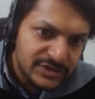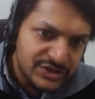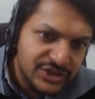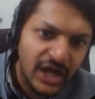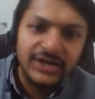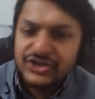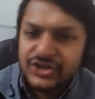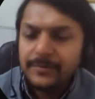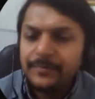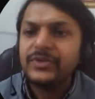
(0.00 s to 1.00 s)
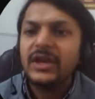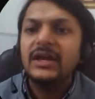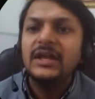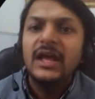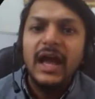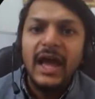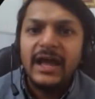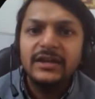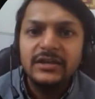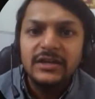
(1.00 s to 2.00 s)
charge,
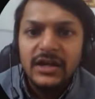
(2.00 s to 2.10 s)
and